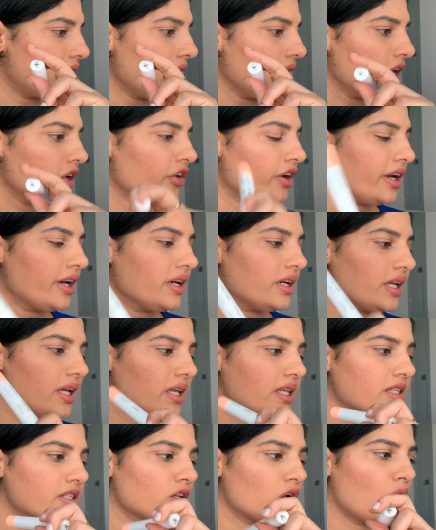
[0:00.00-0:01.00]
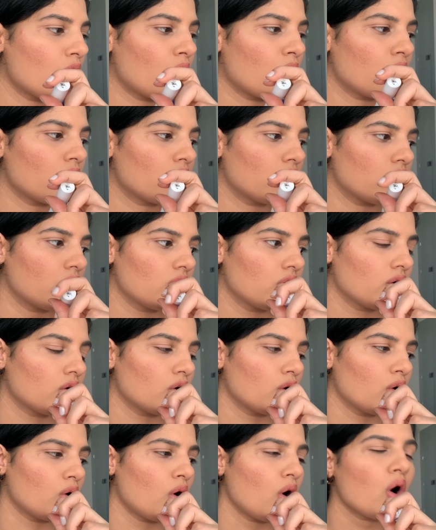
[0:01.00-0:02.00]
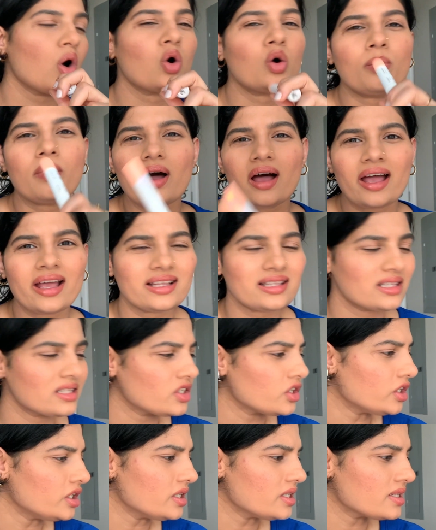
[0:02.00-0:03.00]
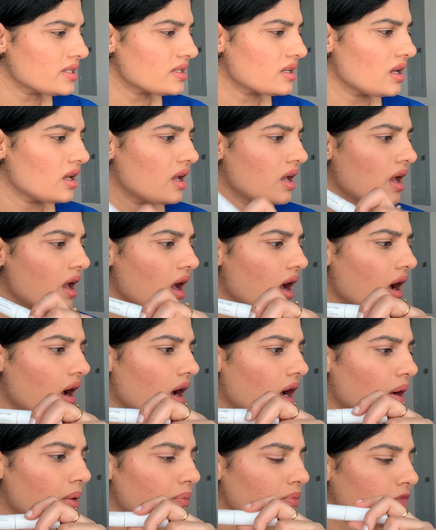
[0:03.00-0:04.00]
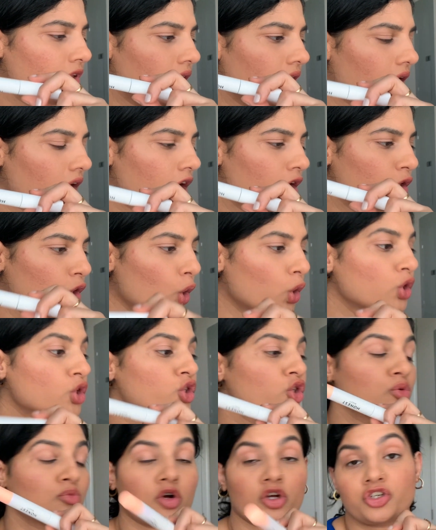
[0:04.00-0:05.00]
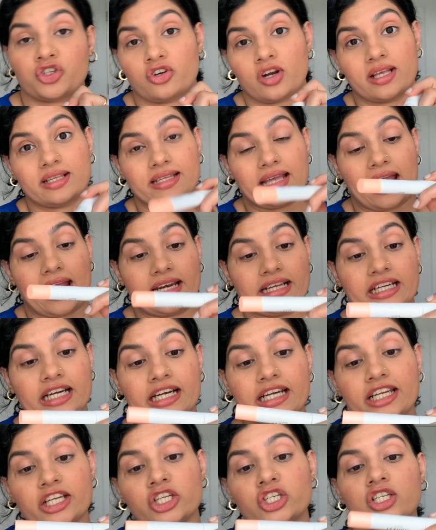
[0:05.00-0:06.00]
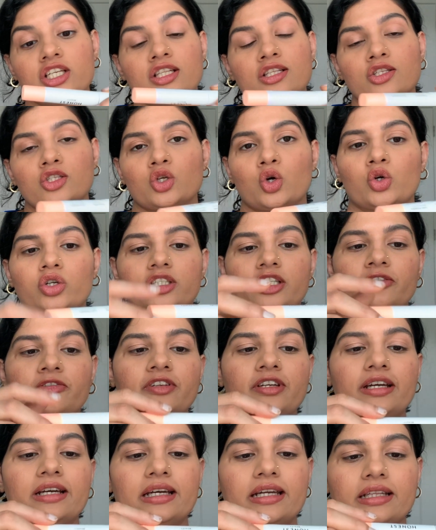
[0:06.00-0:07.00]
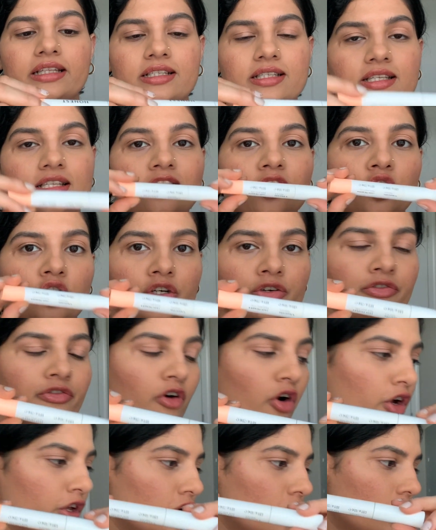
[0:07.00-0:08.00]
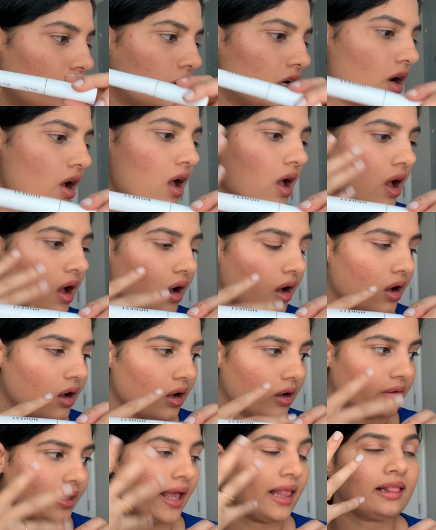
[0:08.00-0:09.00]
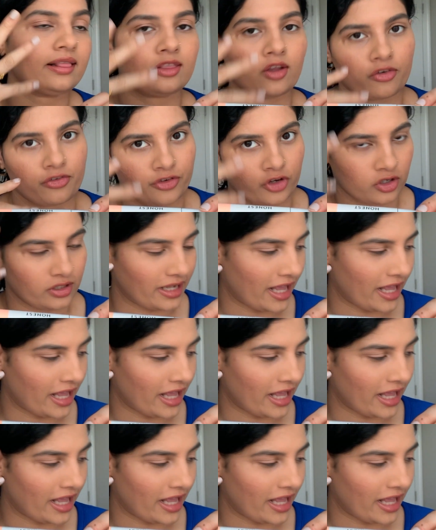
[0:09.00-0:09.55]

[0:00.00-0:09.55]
Key ingredient is jojoba esters. They are known to moisturize and condition, so definitely this is good for your health of your